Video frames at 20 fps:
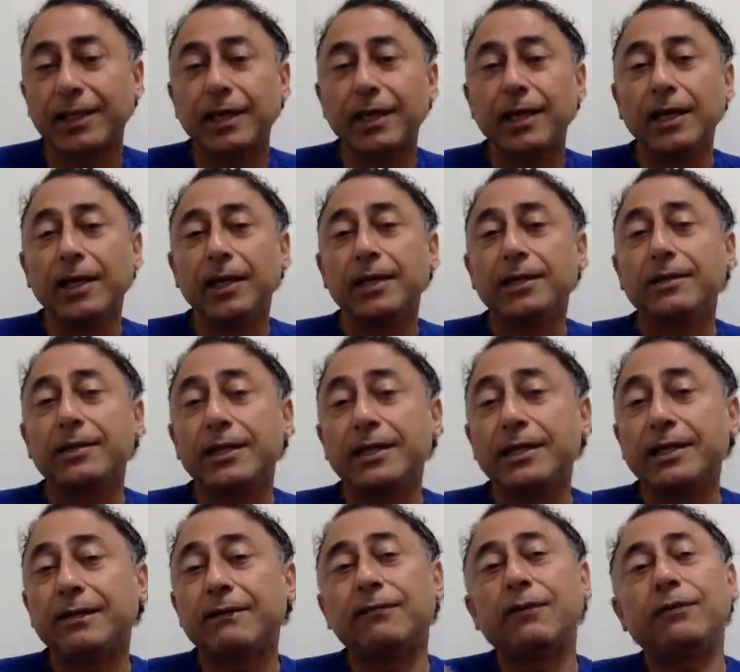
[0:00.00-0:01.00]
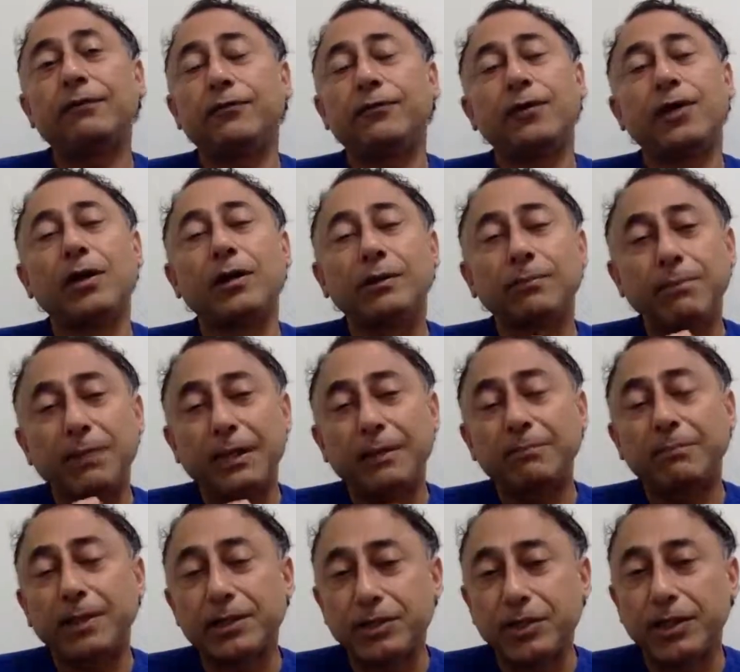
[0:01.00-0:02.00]
thinning we've not paid much
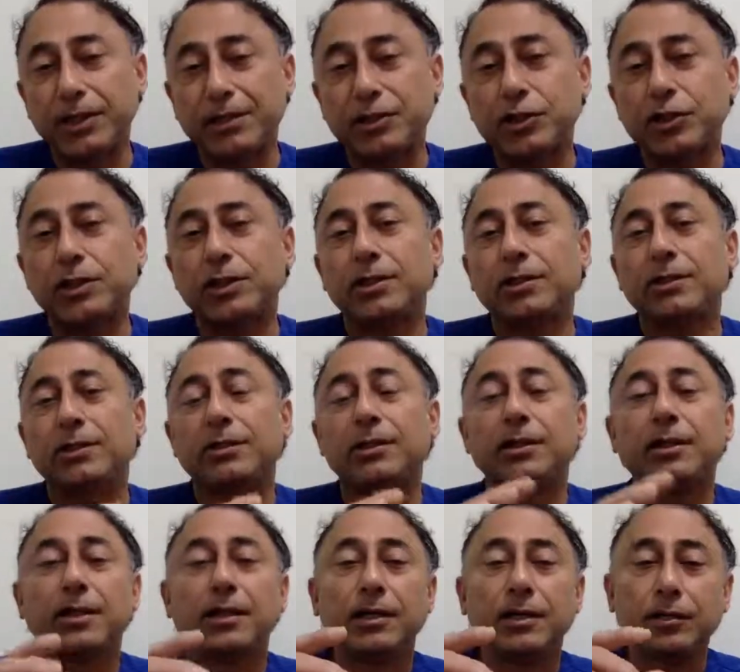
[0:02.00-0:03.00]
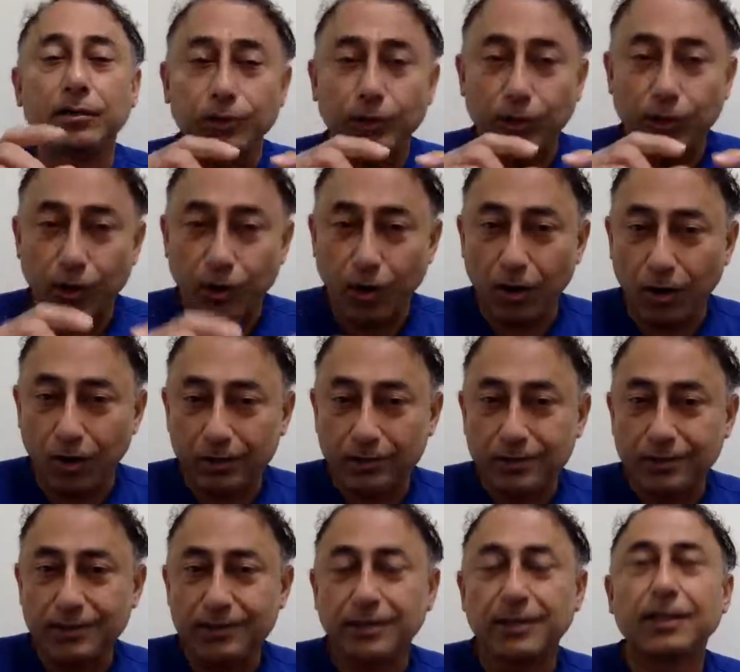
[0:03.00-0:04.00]
attention to the cause.
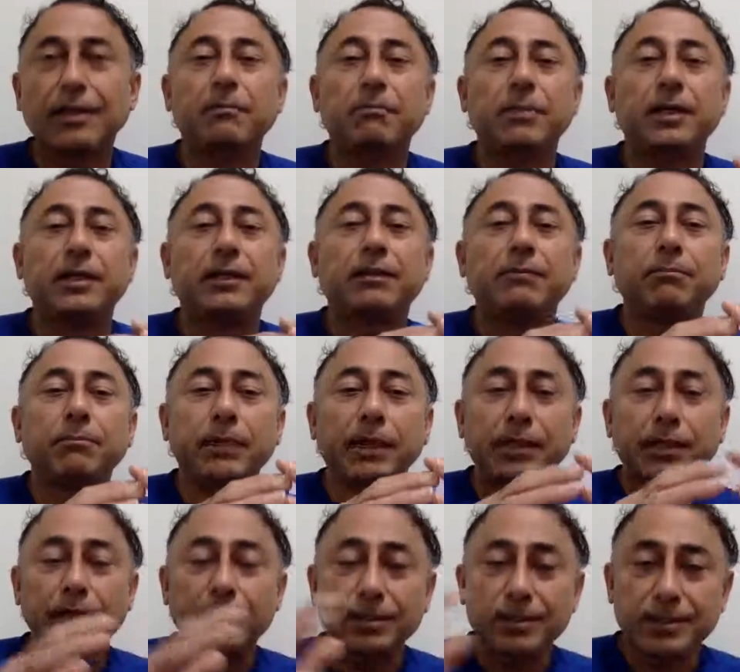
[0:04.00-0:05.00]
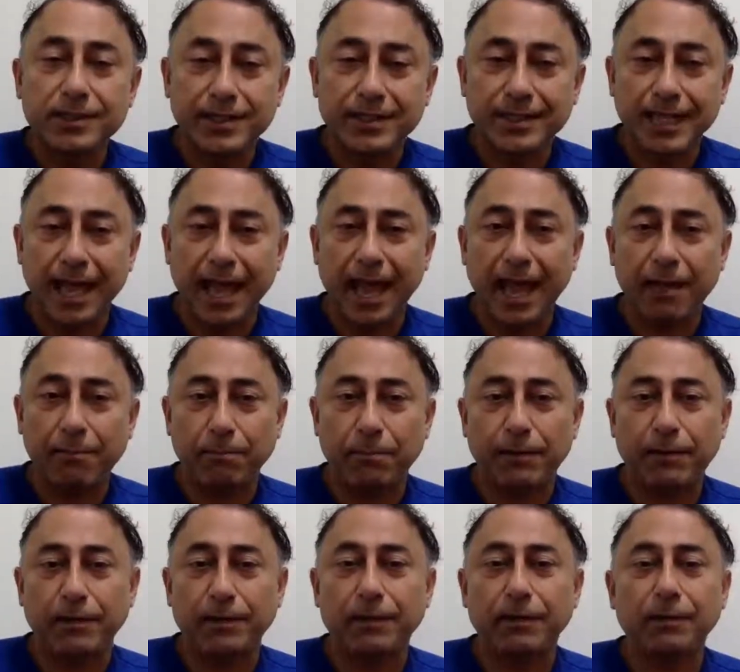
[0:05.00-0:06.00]
But because this happened,
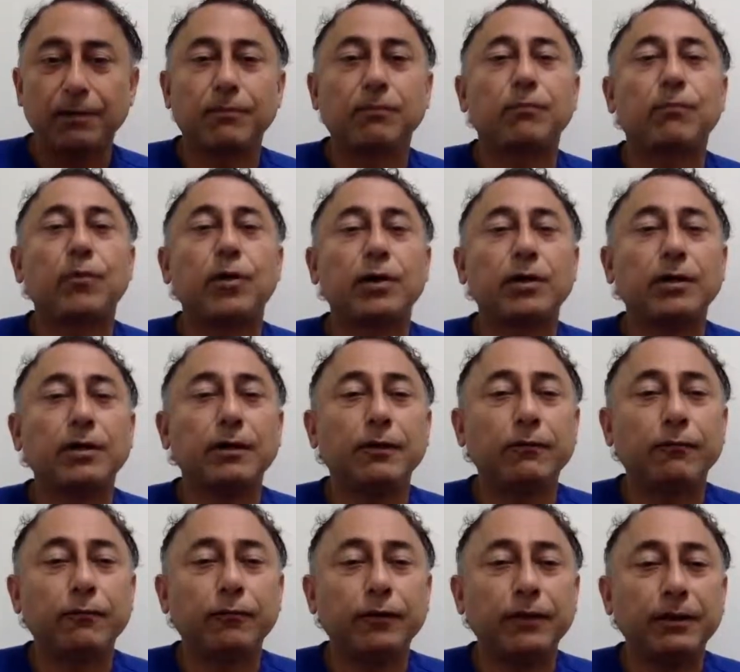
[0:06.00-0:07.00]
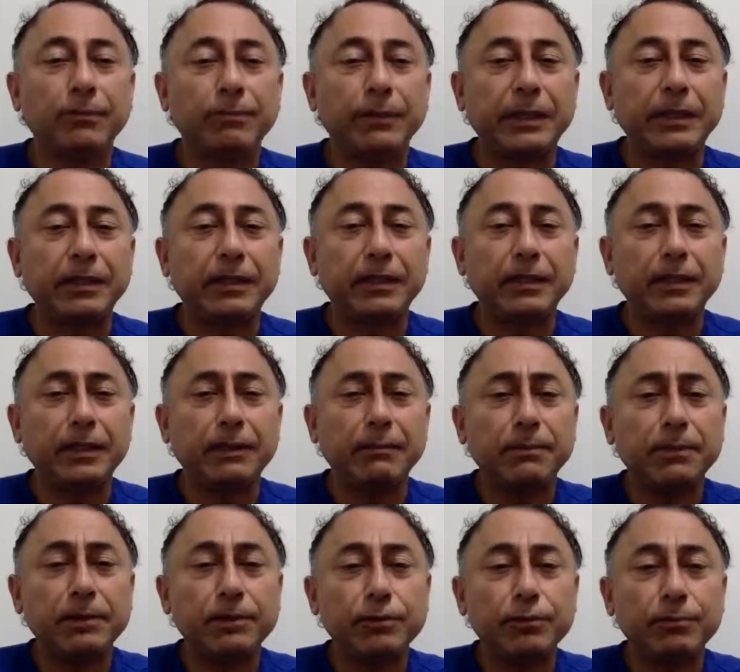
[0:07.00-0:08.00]
what if we are
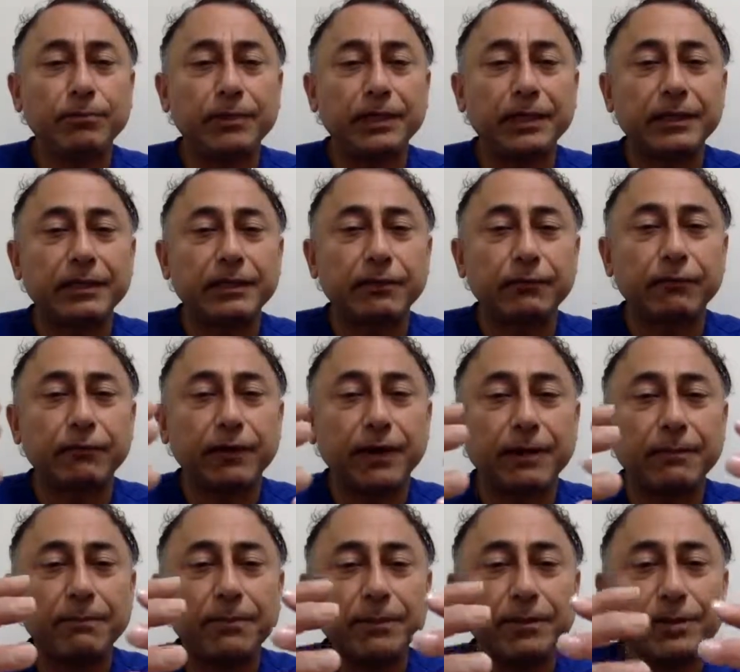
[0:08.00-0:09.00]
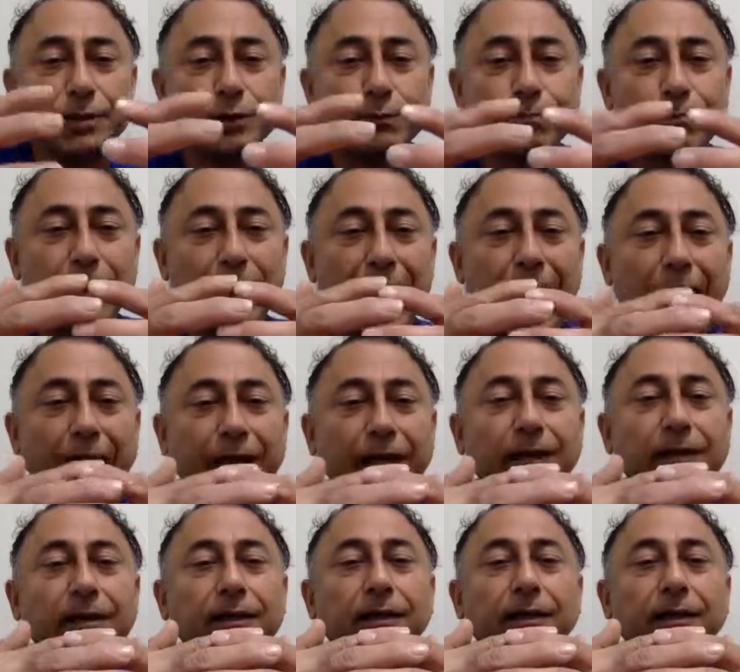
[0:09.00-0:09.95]
able to bring the fibers back?